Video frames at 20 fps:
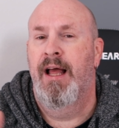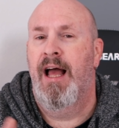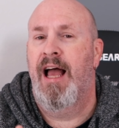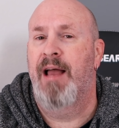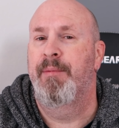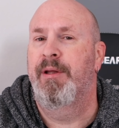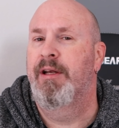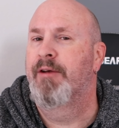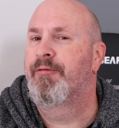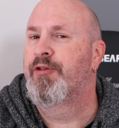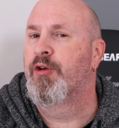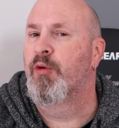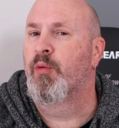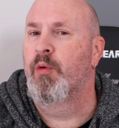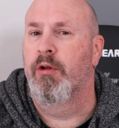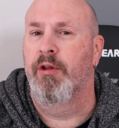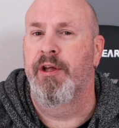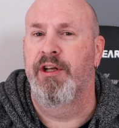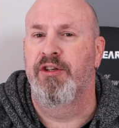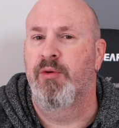I mean, if you're
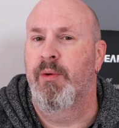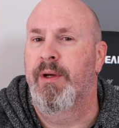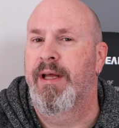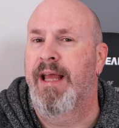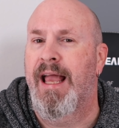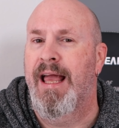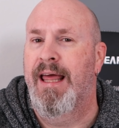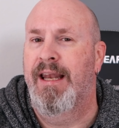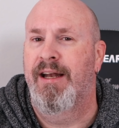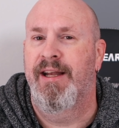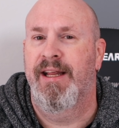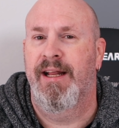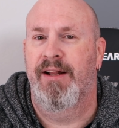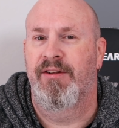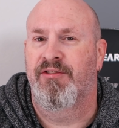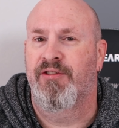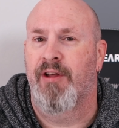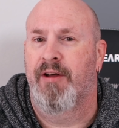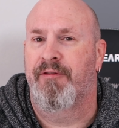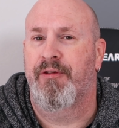really doing editing
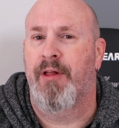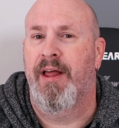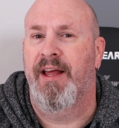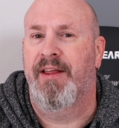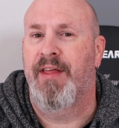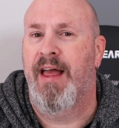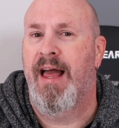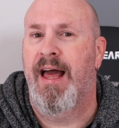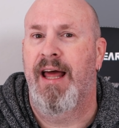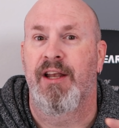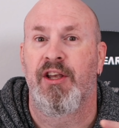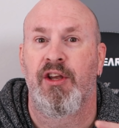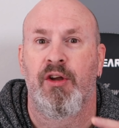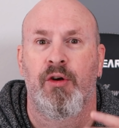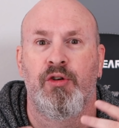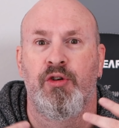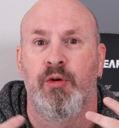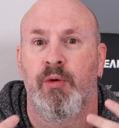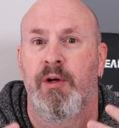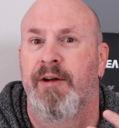and stuff like that and
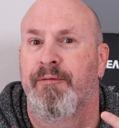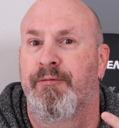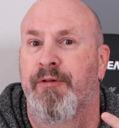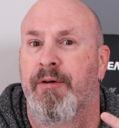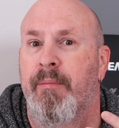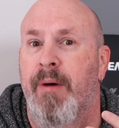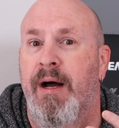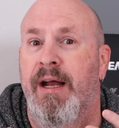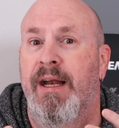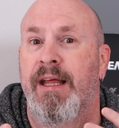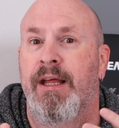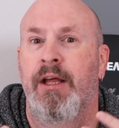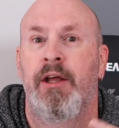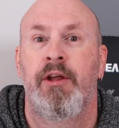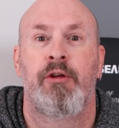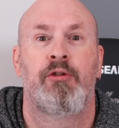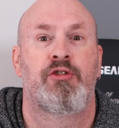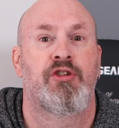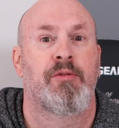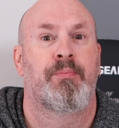you're doing it for money,
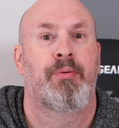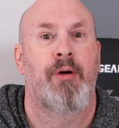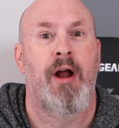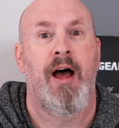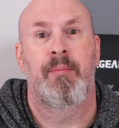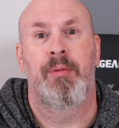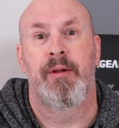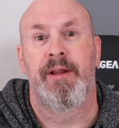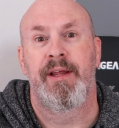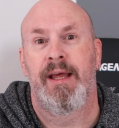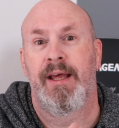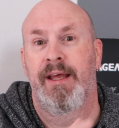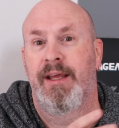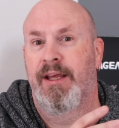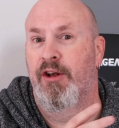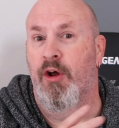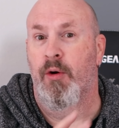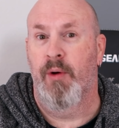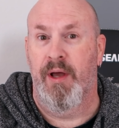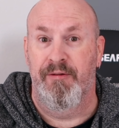you should probably,
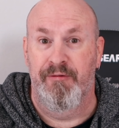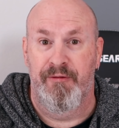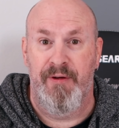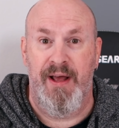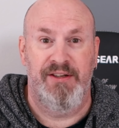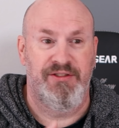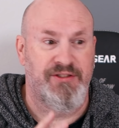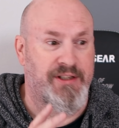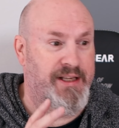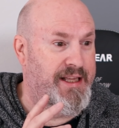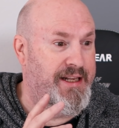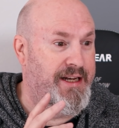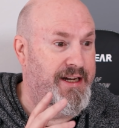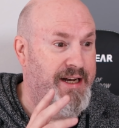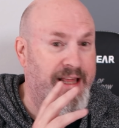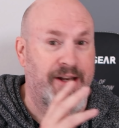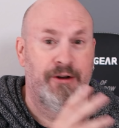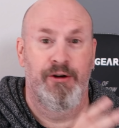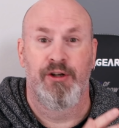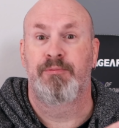you know, invest in an
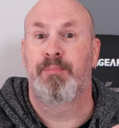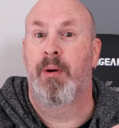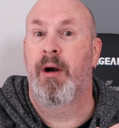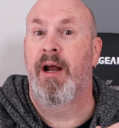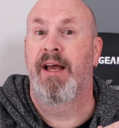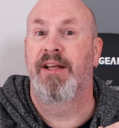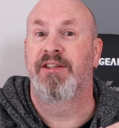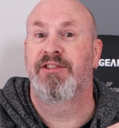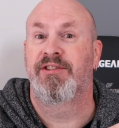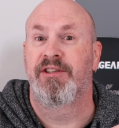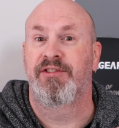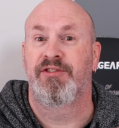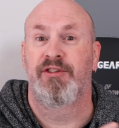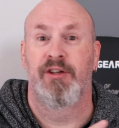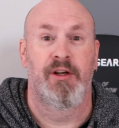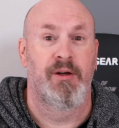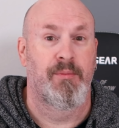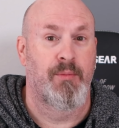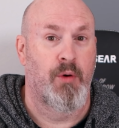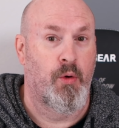enterprise
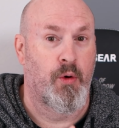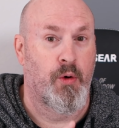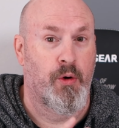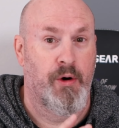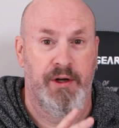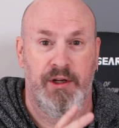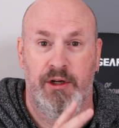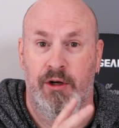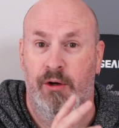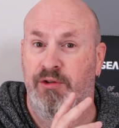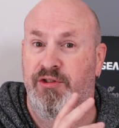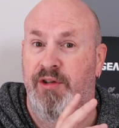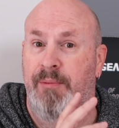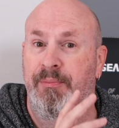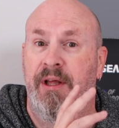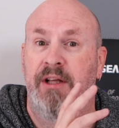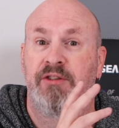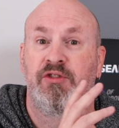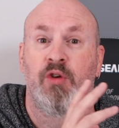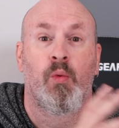system or, you know,
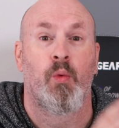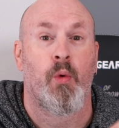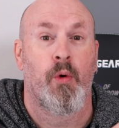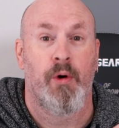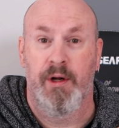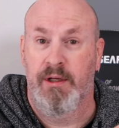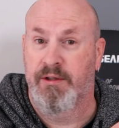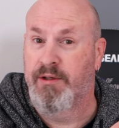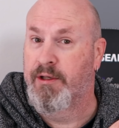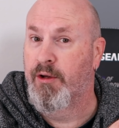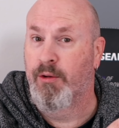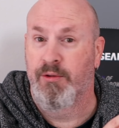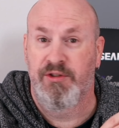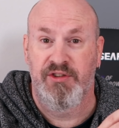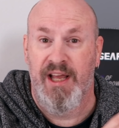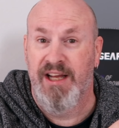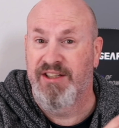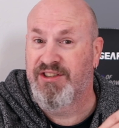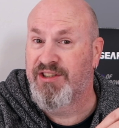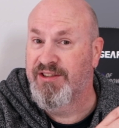something that's a work, you know,
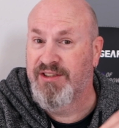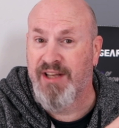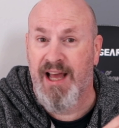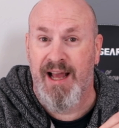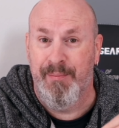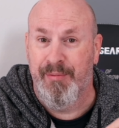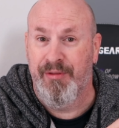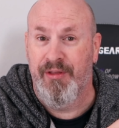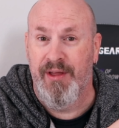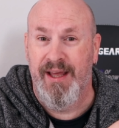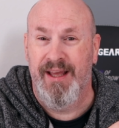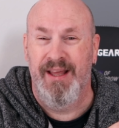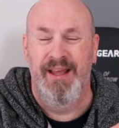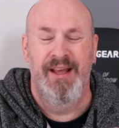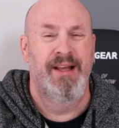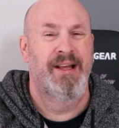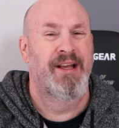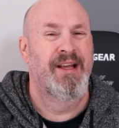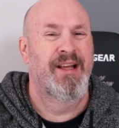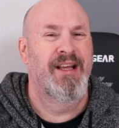station type thing.
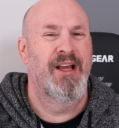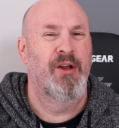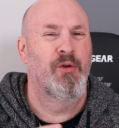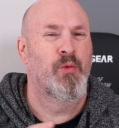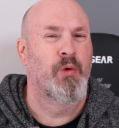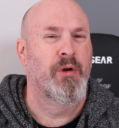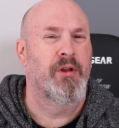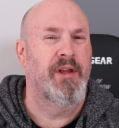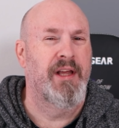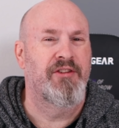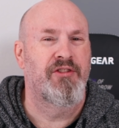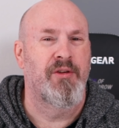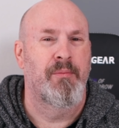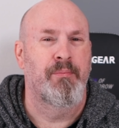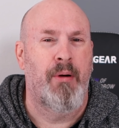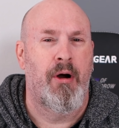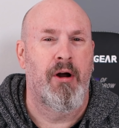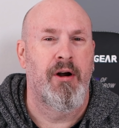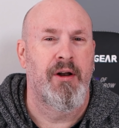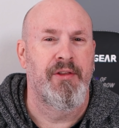It really
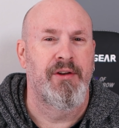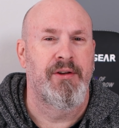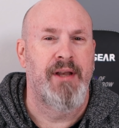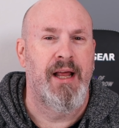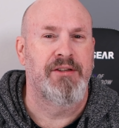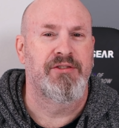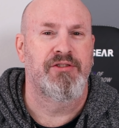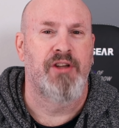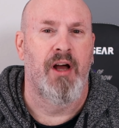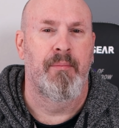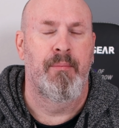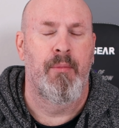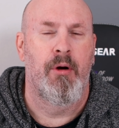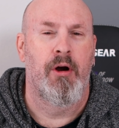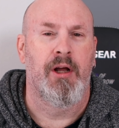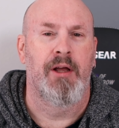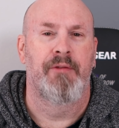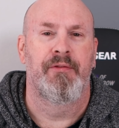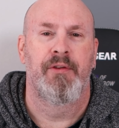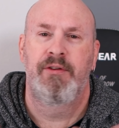isn't part of the desktop
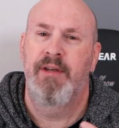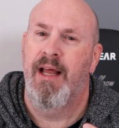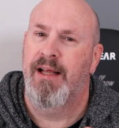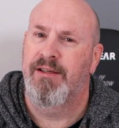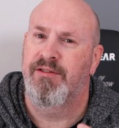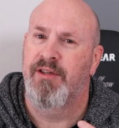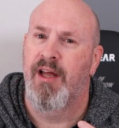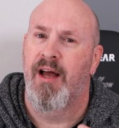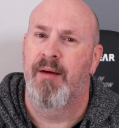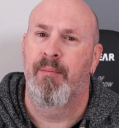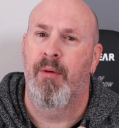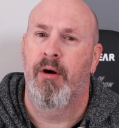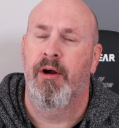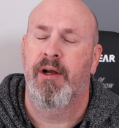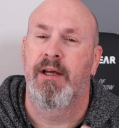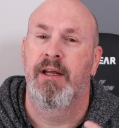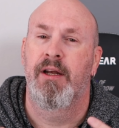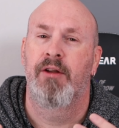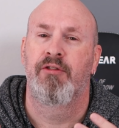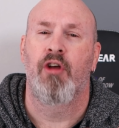market. The desktop
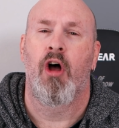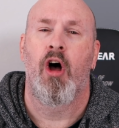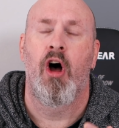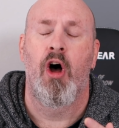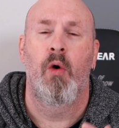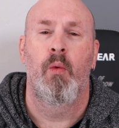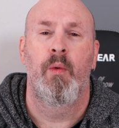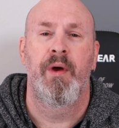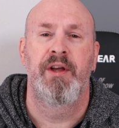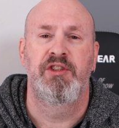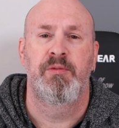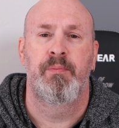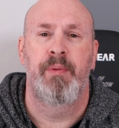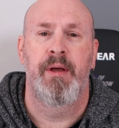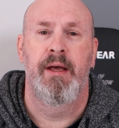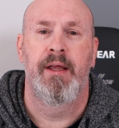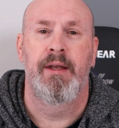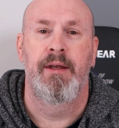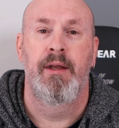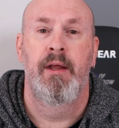market has always
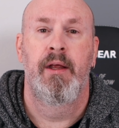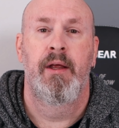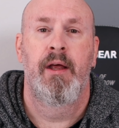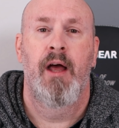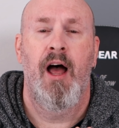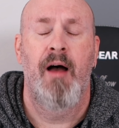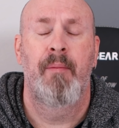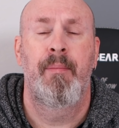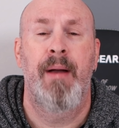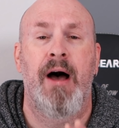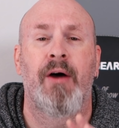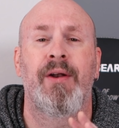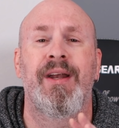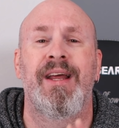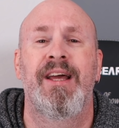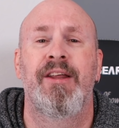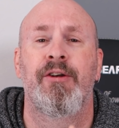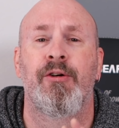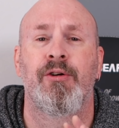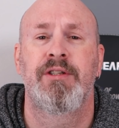been
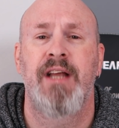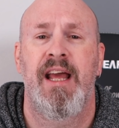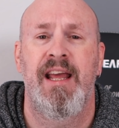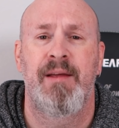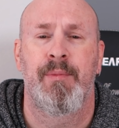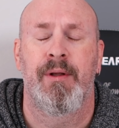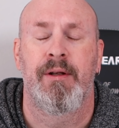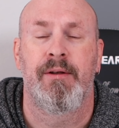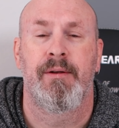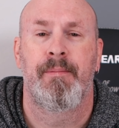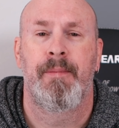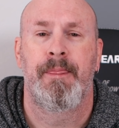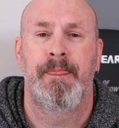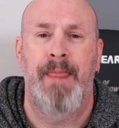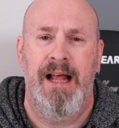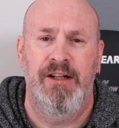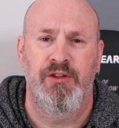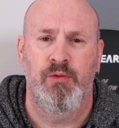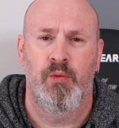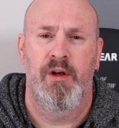about entertainment.
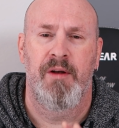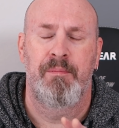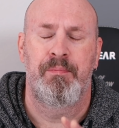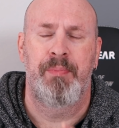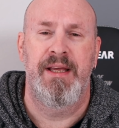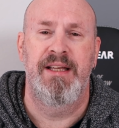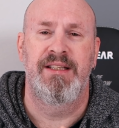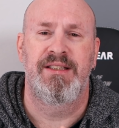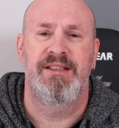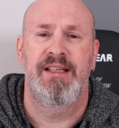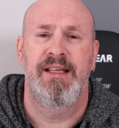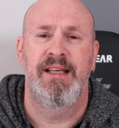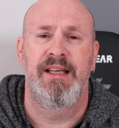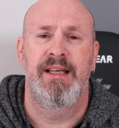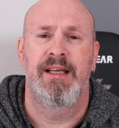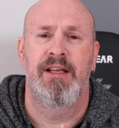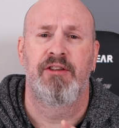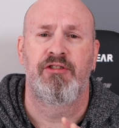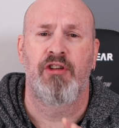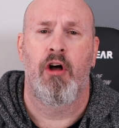That's what a
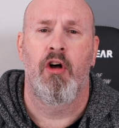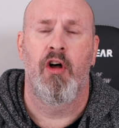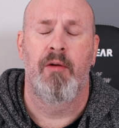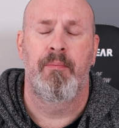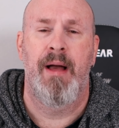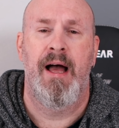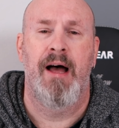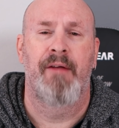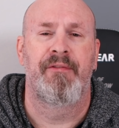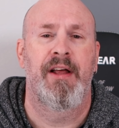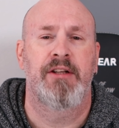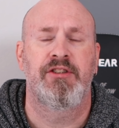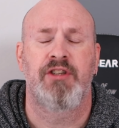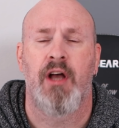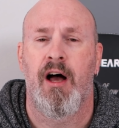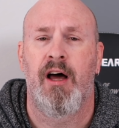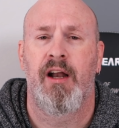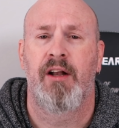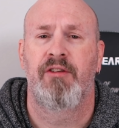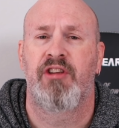PC is all about, and that's
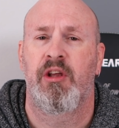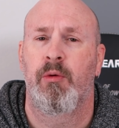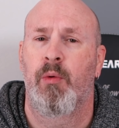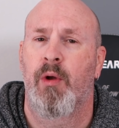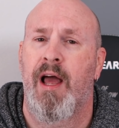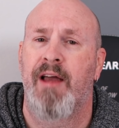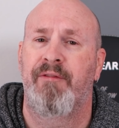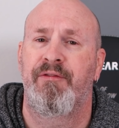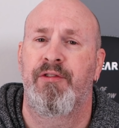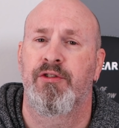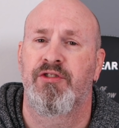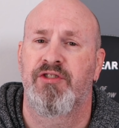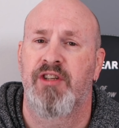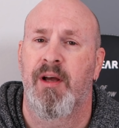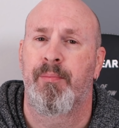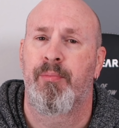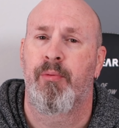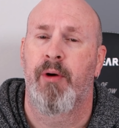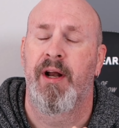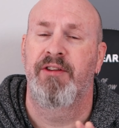honestly what I feel
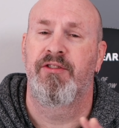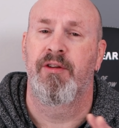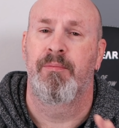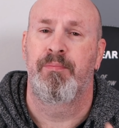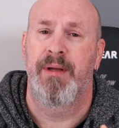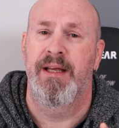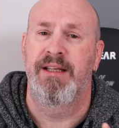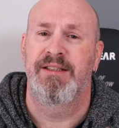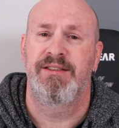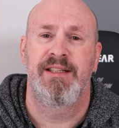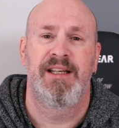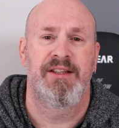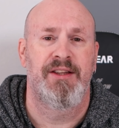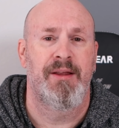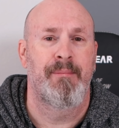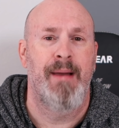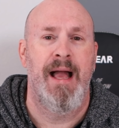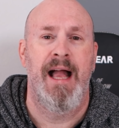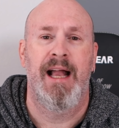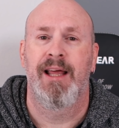separates a PC at
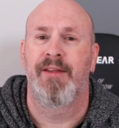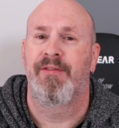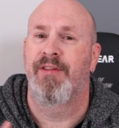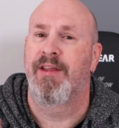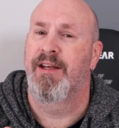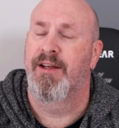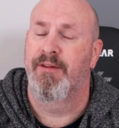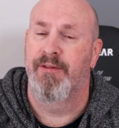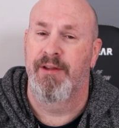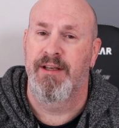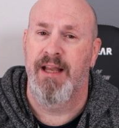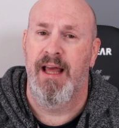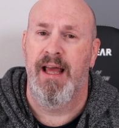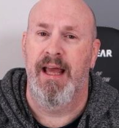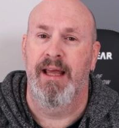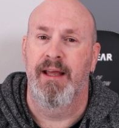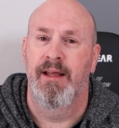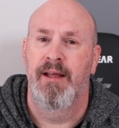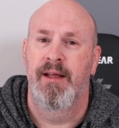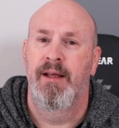the Mac at the end of the
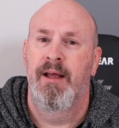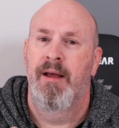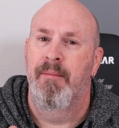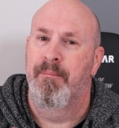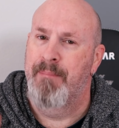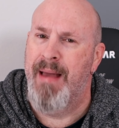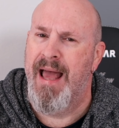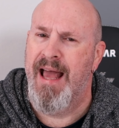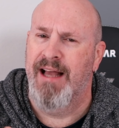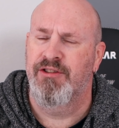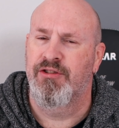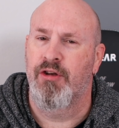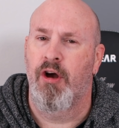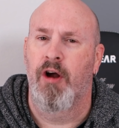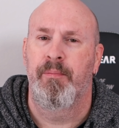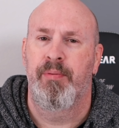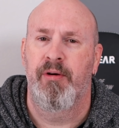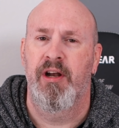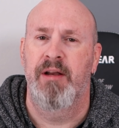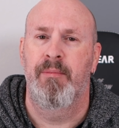day. Macs
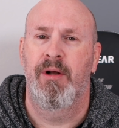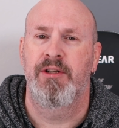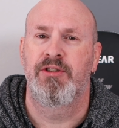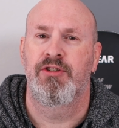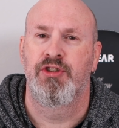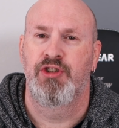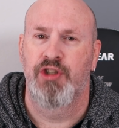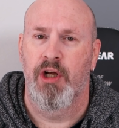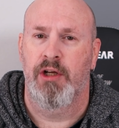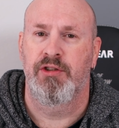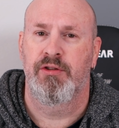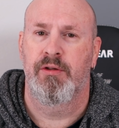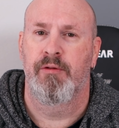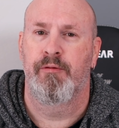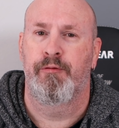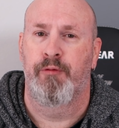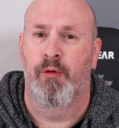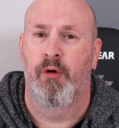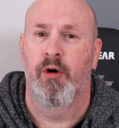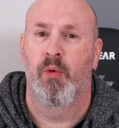are pretty much just
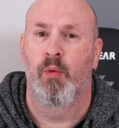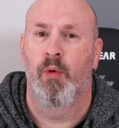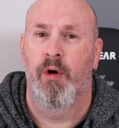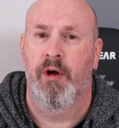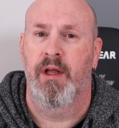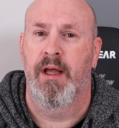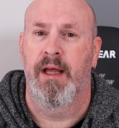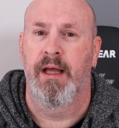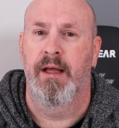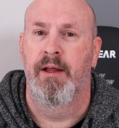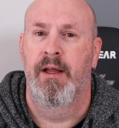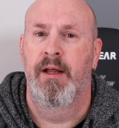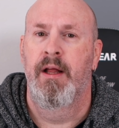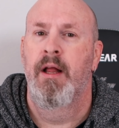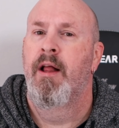for working.